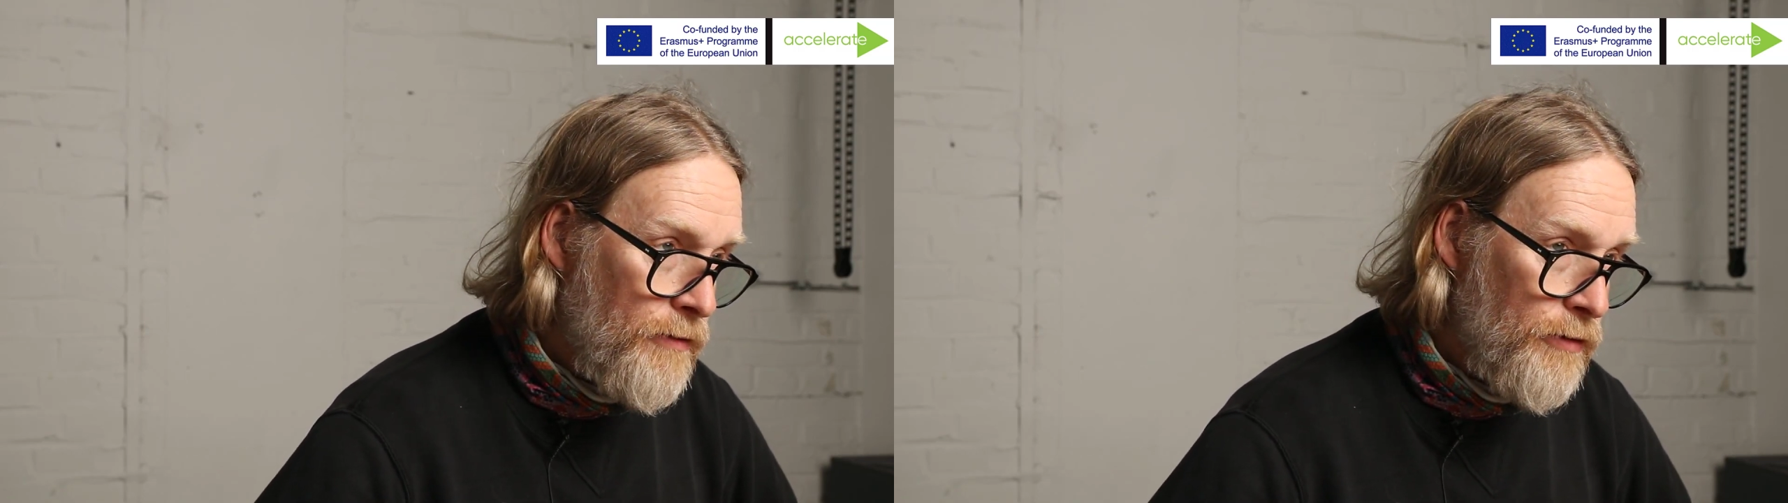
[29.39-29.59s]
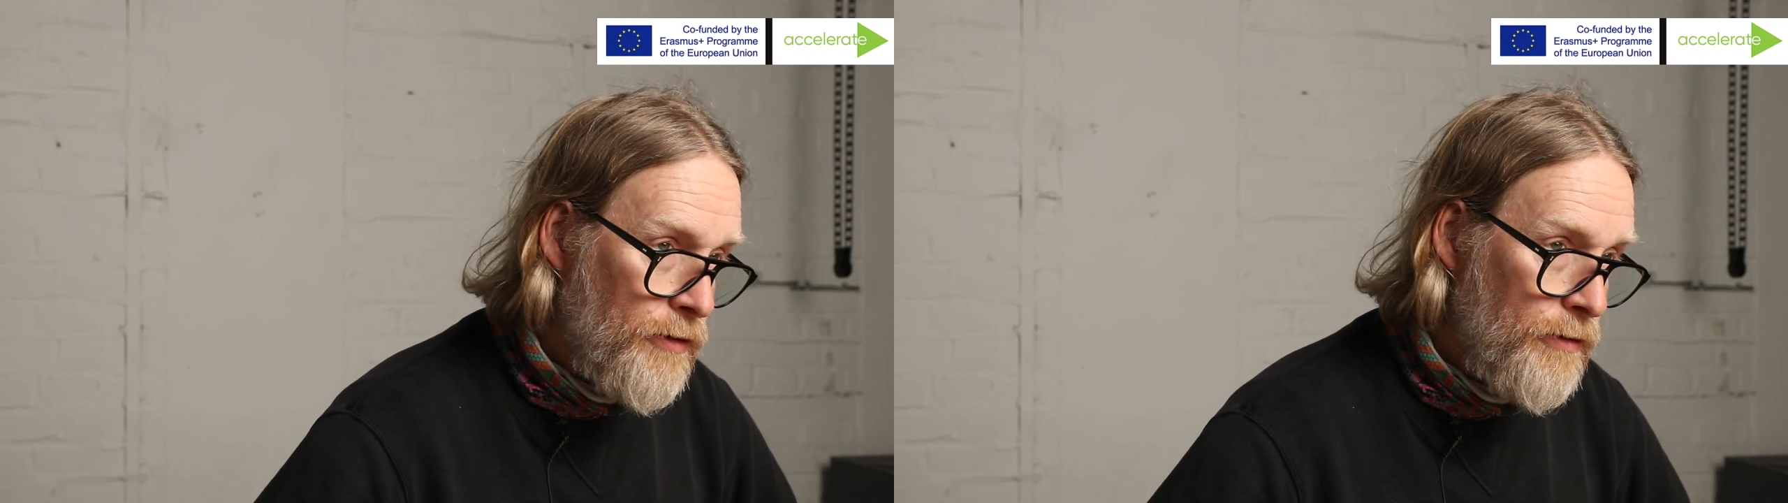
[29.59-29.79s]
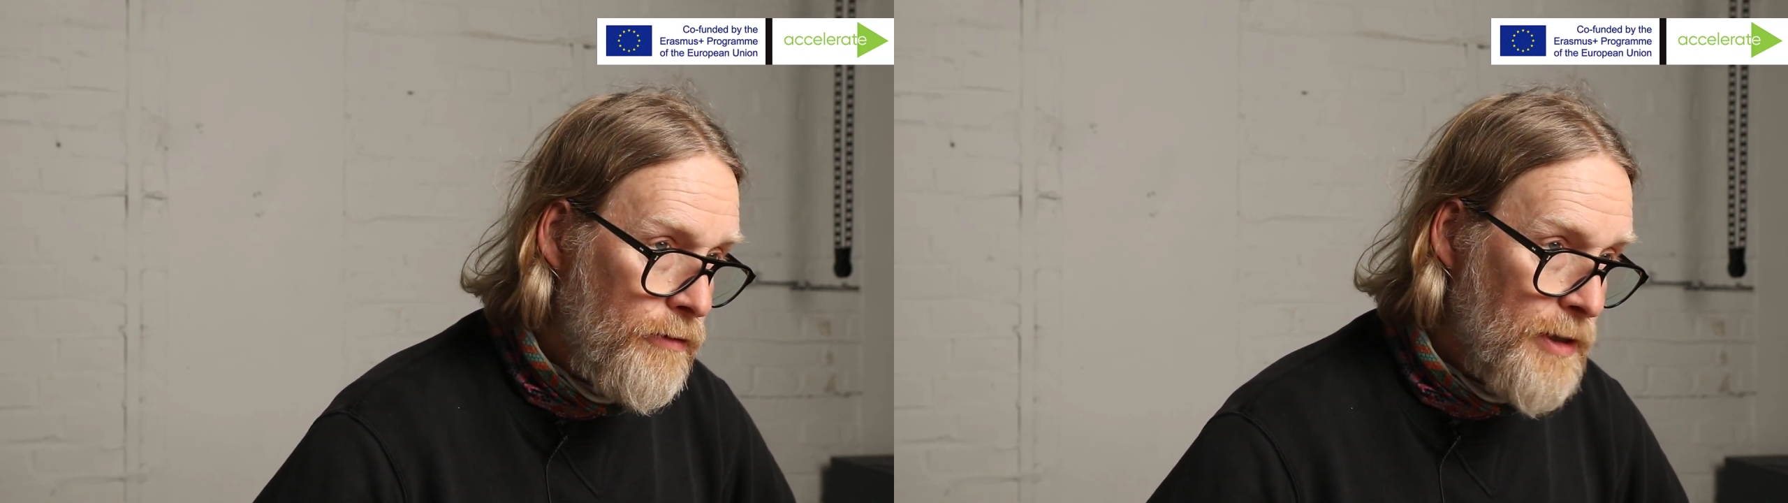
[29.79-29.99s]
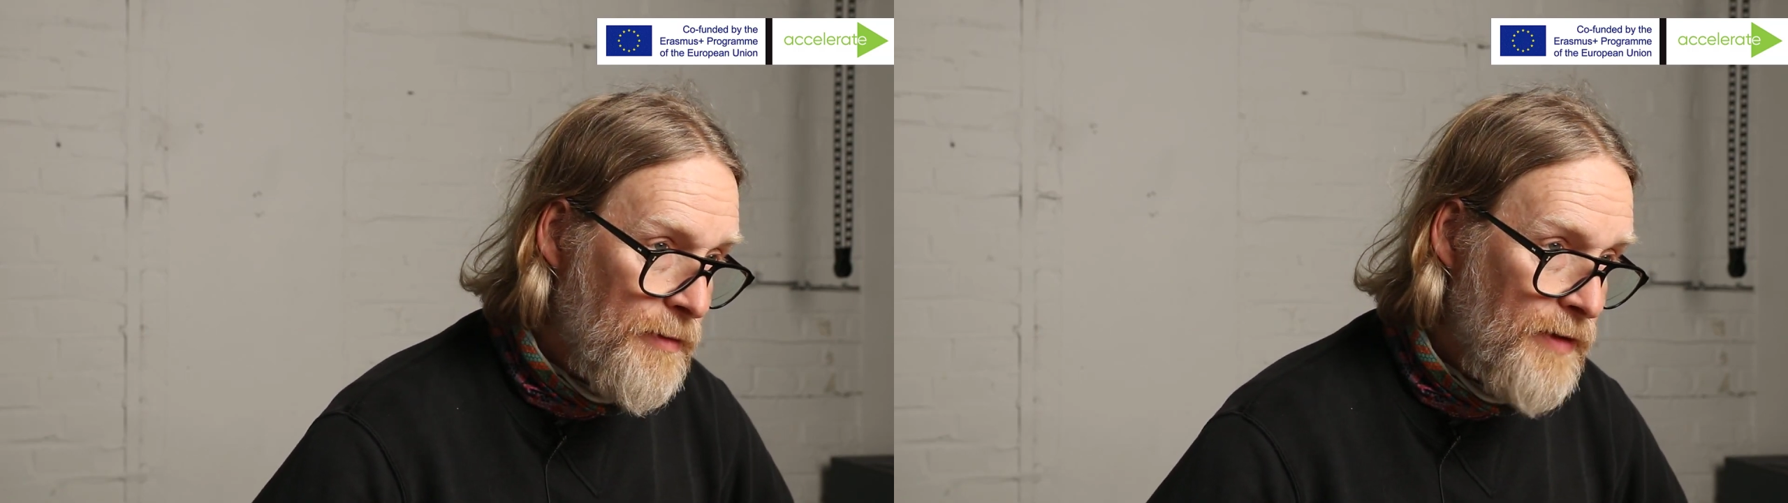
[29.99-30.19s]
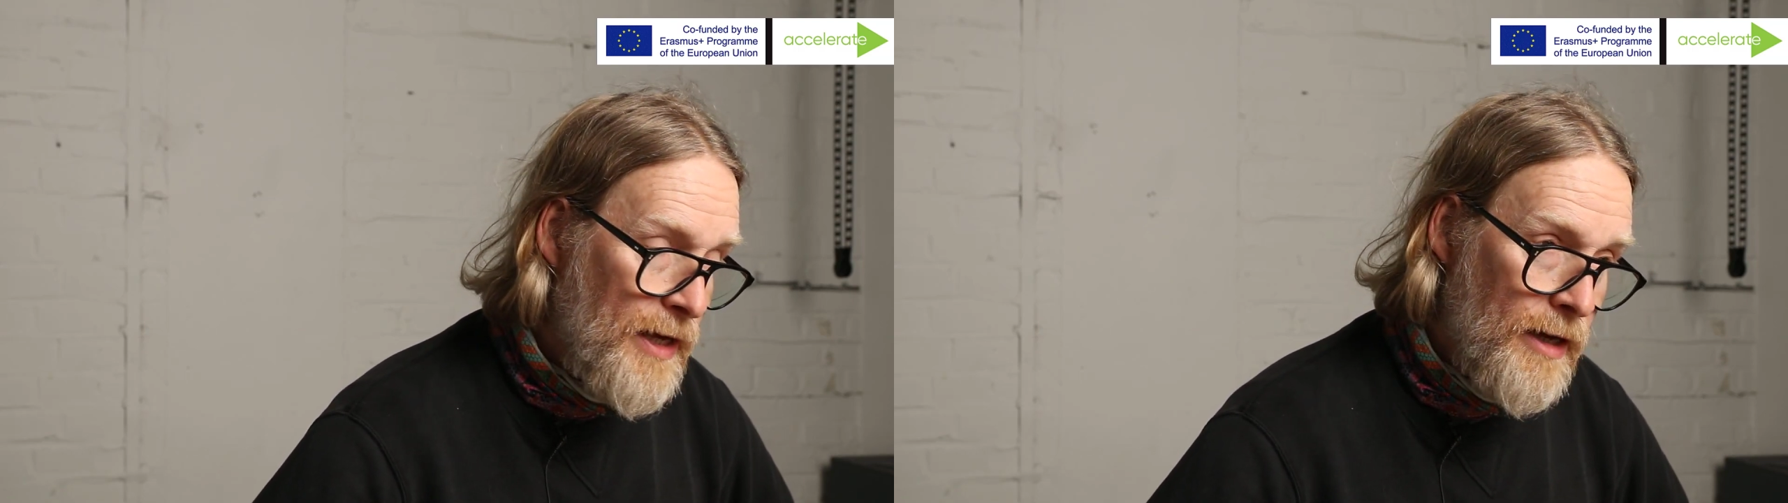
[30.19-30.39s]
through some
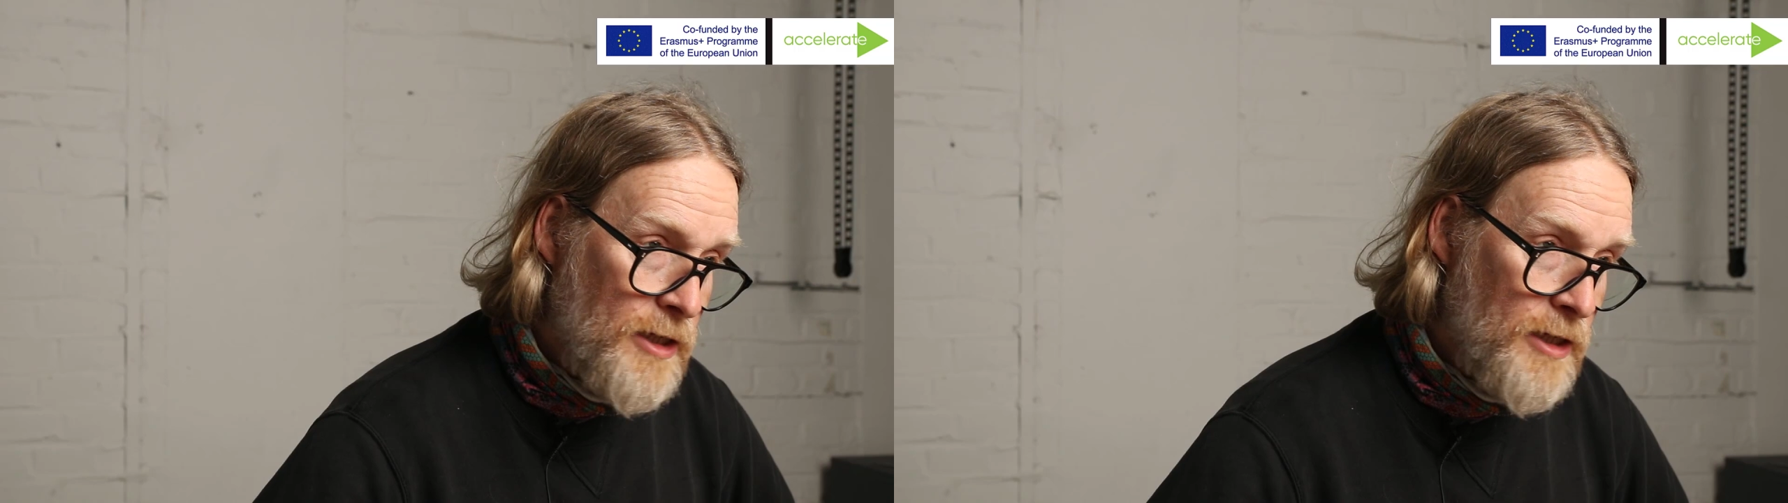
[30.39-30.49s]
of the